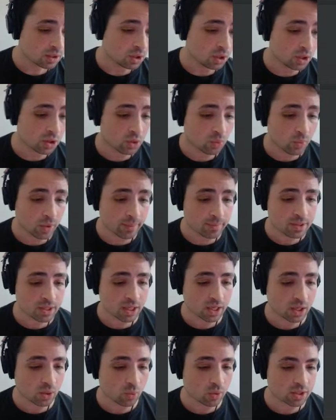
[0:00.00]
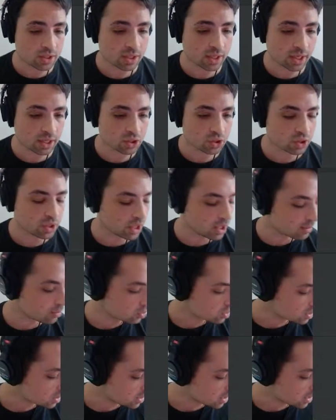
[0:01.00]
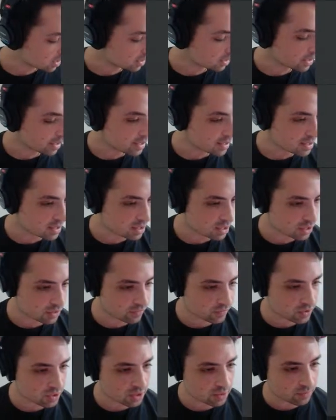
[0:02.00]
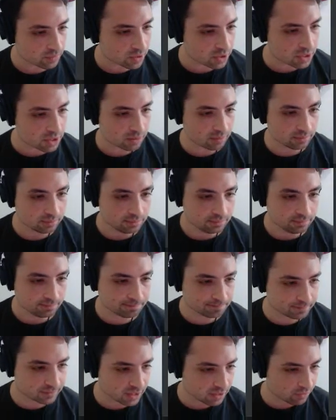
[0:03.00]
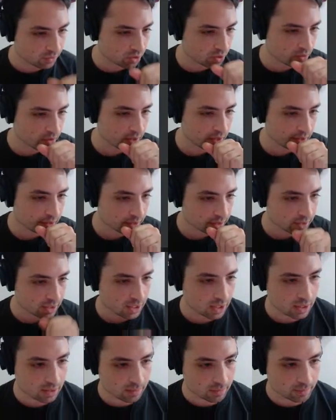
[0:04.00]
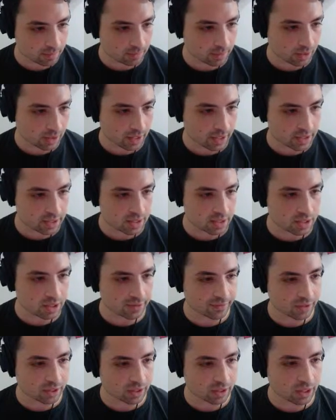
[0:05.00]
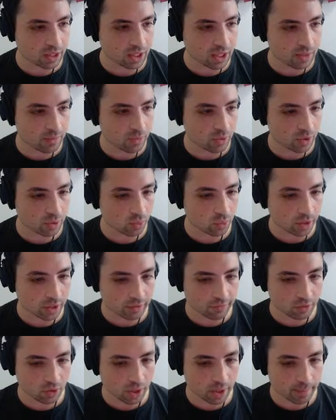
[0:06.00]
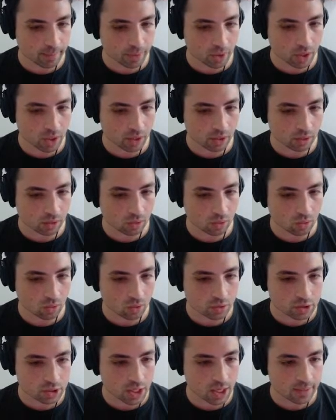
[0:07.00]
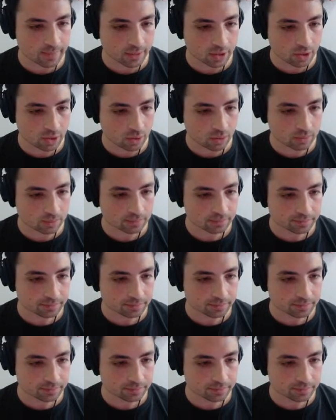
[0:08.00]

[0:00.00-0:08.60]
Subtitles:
the website I wasn't actually able to get it licensed for some reason. Even though the license of it came with whatever I bought a long time ago.